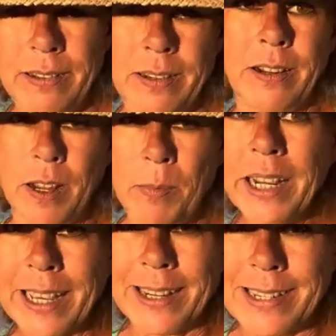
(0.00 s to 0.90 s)
You know, like
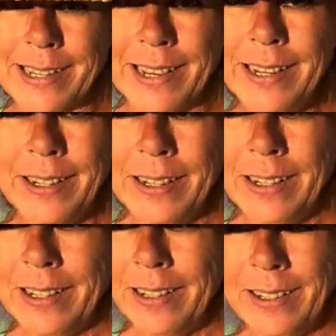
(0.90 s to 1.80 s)
my kids did.
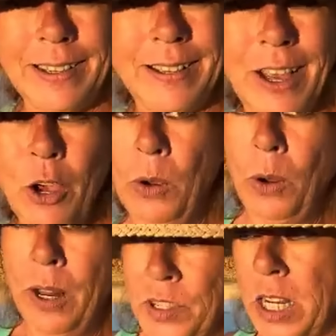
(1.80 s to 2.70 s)
Who
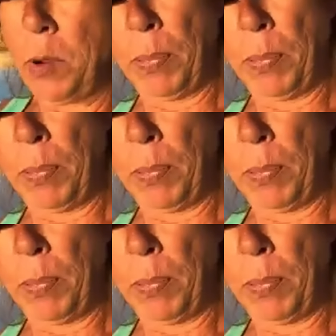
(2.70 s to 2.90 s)
lives in a